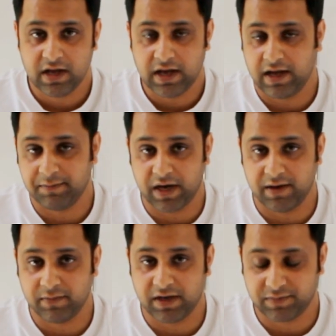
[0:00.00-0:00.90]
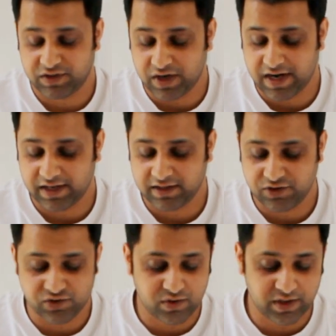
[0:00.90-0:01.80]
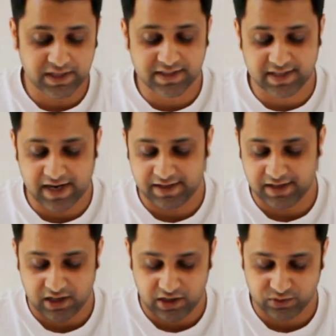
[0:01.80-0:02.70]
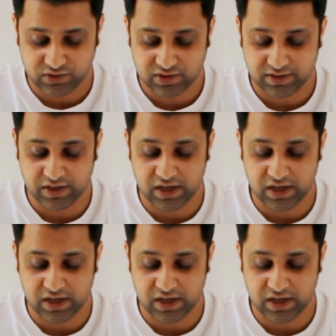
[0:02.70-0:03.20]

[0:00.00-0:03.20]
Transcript: I'm starting the drone inside the house,